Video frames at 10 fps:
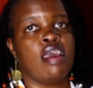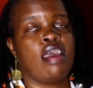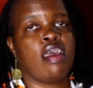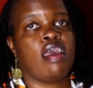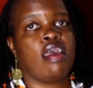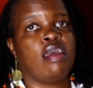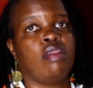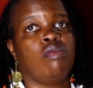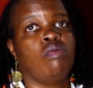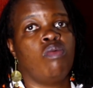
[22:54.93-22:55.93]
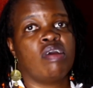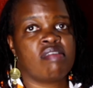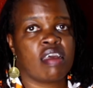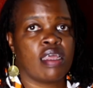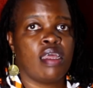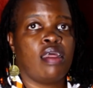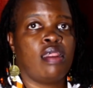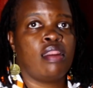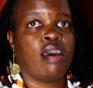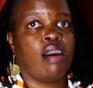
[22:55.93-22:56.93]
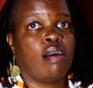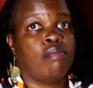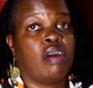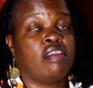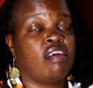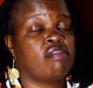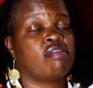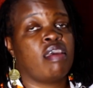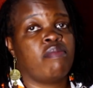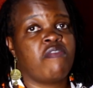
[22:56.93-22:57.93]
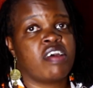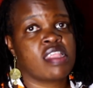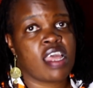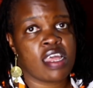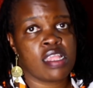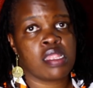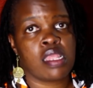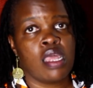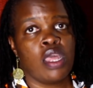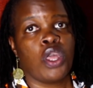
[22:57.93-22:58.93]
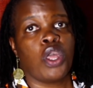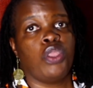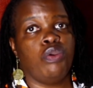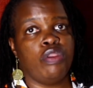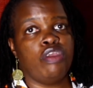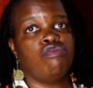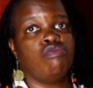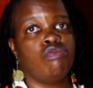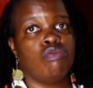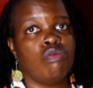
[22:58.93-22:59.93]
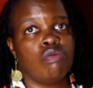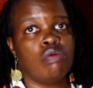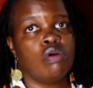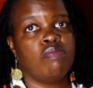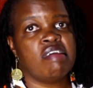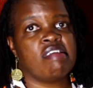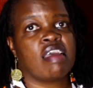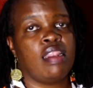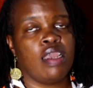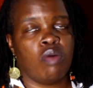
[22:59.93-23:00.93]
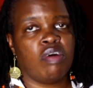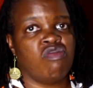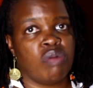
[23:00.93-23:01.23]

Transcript: And once again, I'll just emphasize, you need to know basically how much